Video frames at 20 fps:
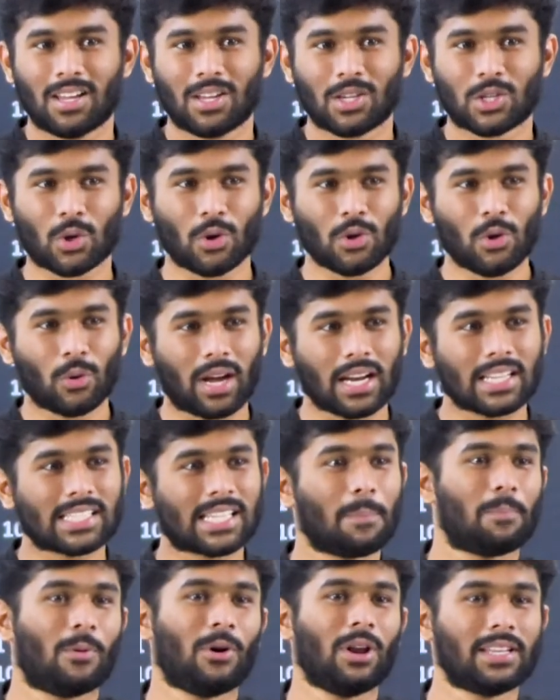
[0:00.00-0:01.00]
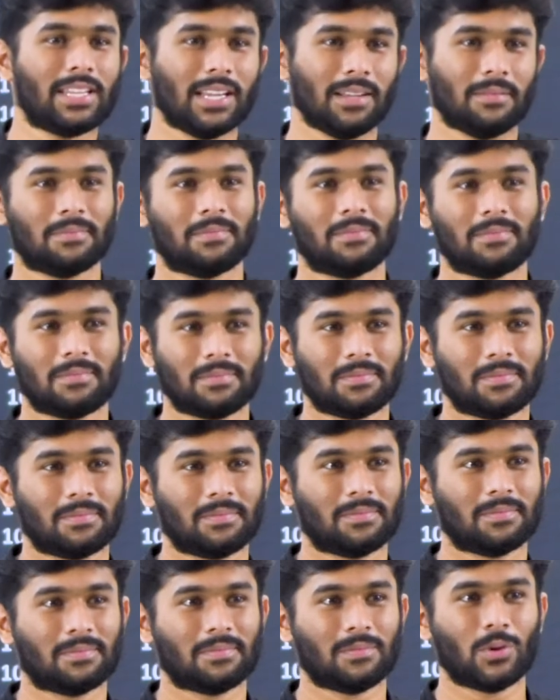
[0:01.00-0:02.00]
So you can skip polity.
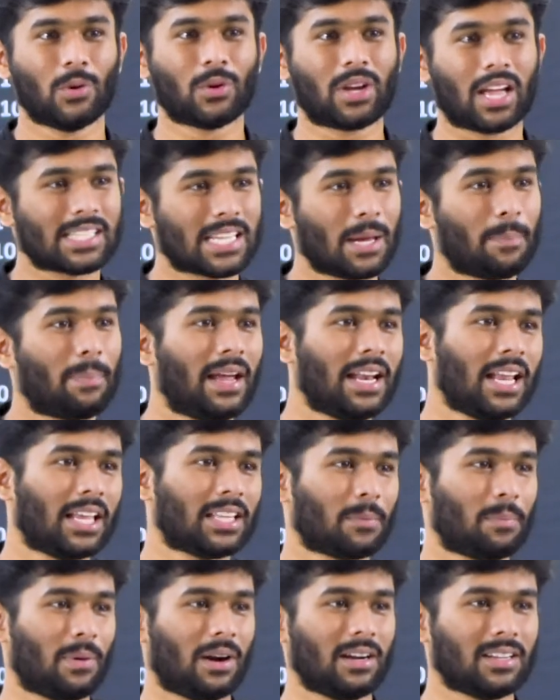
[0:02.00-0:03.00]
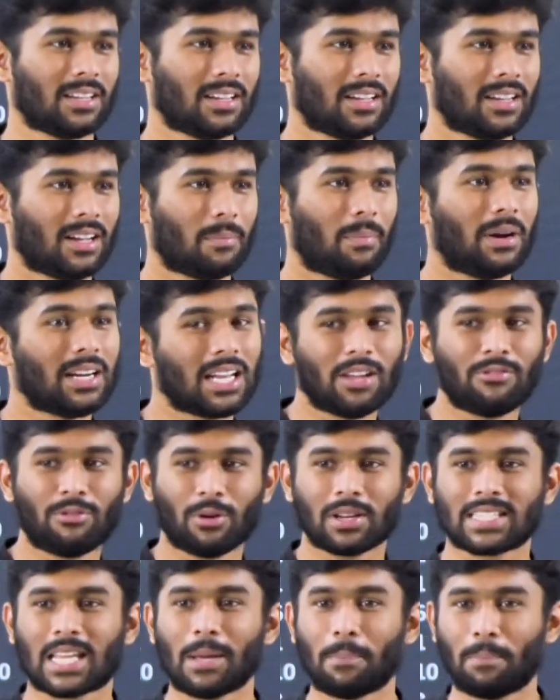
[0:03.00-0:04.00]
You can skip any other part. But if you
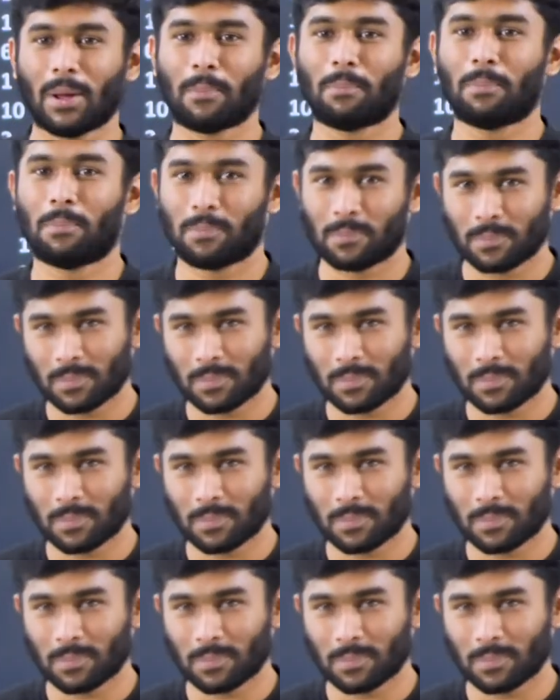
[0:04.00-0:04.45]
are skipping